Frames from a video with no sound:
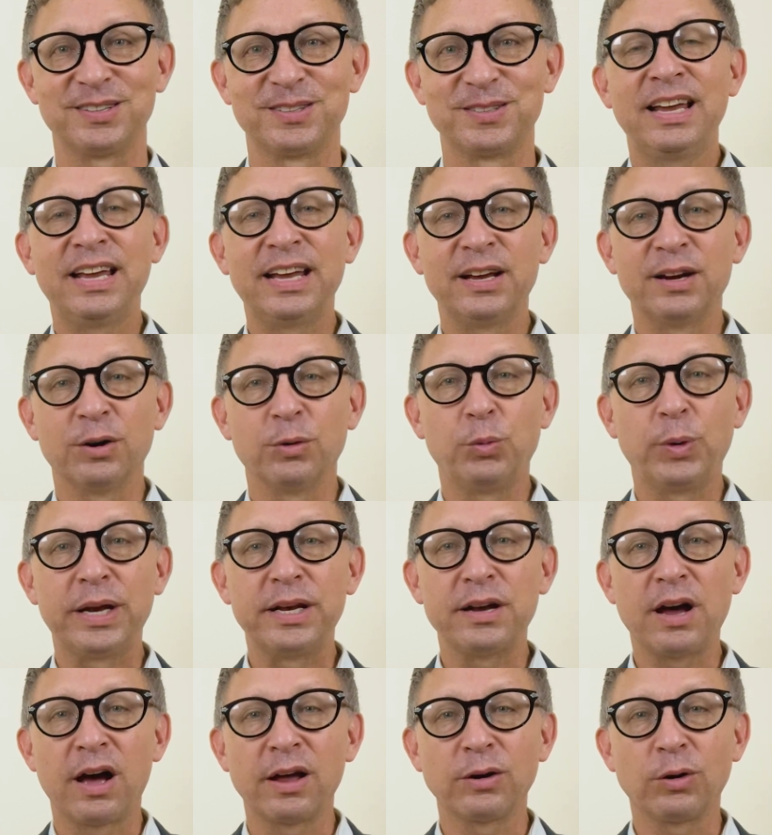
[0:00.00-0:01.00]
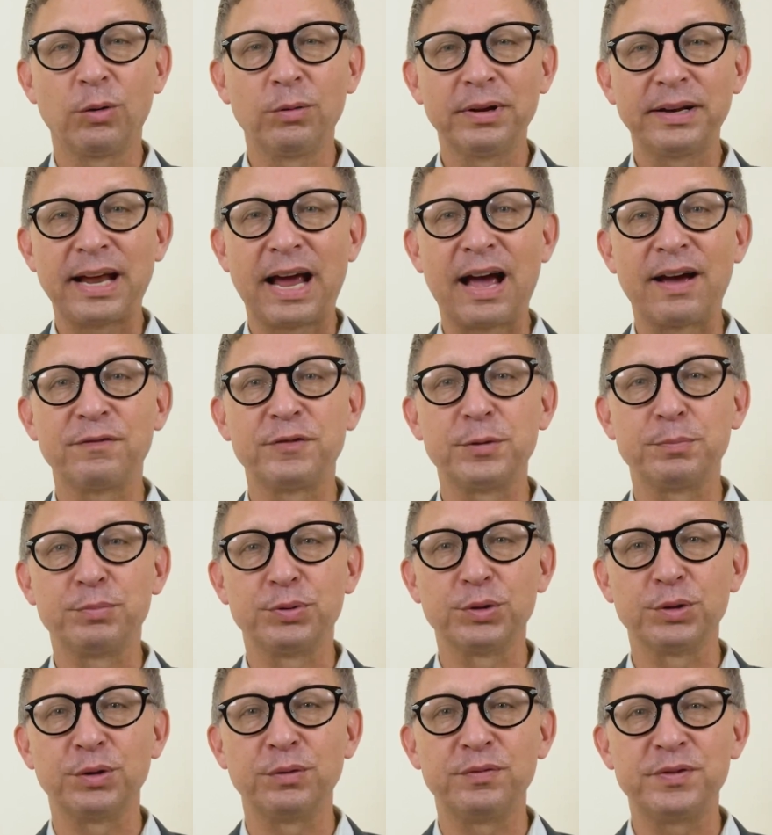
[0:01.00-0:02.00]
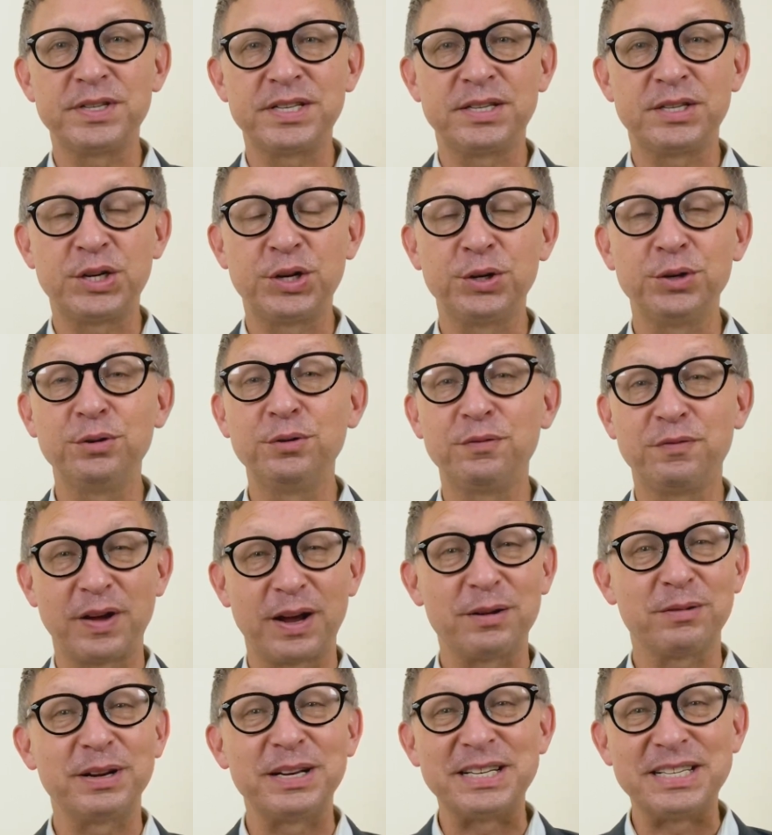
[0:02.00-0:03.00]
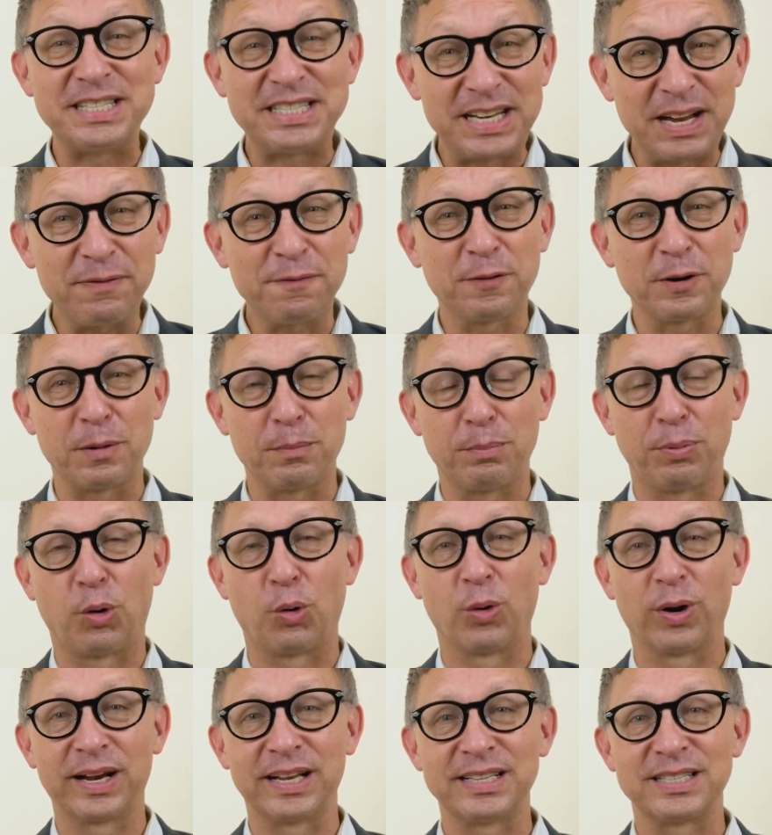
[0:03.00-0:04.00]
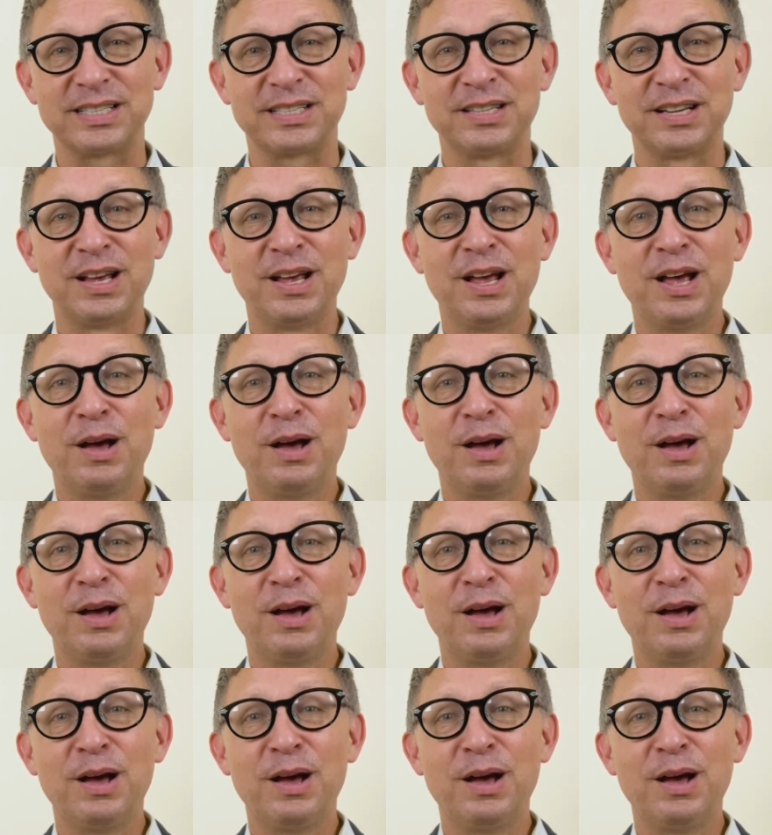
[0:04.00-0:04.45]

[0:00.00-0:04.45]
Here, we not only have to prove 2 very different points,